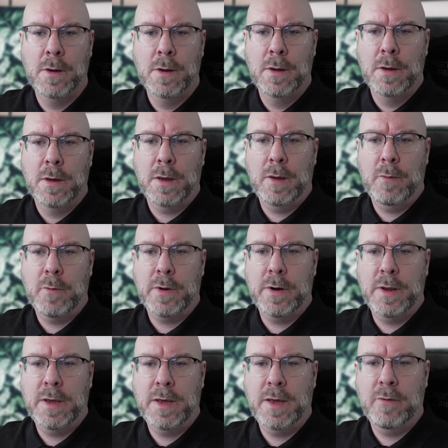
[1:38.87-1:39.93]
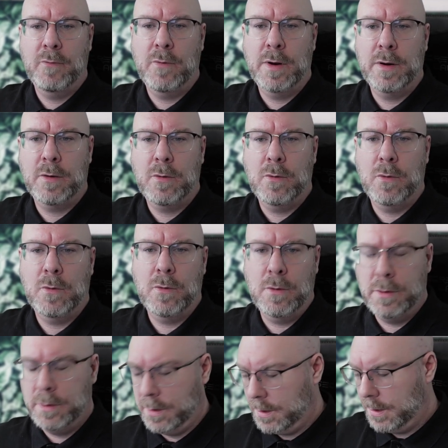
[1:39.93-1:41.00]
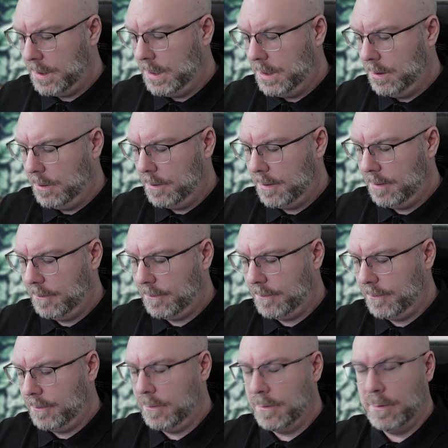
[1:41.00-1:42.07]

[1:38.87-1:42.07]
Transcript: And we're going to have one called in test.